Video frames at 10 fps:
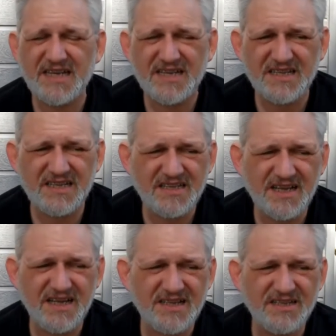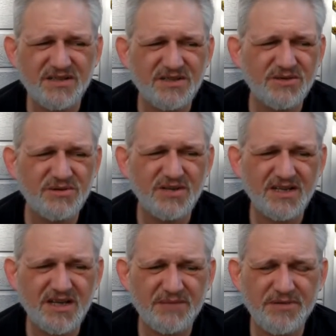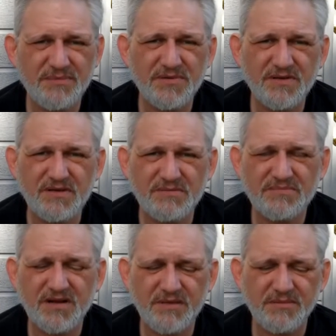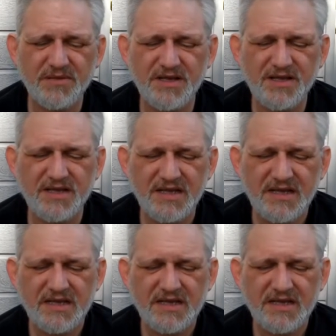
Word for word: and I know a lot of people probably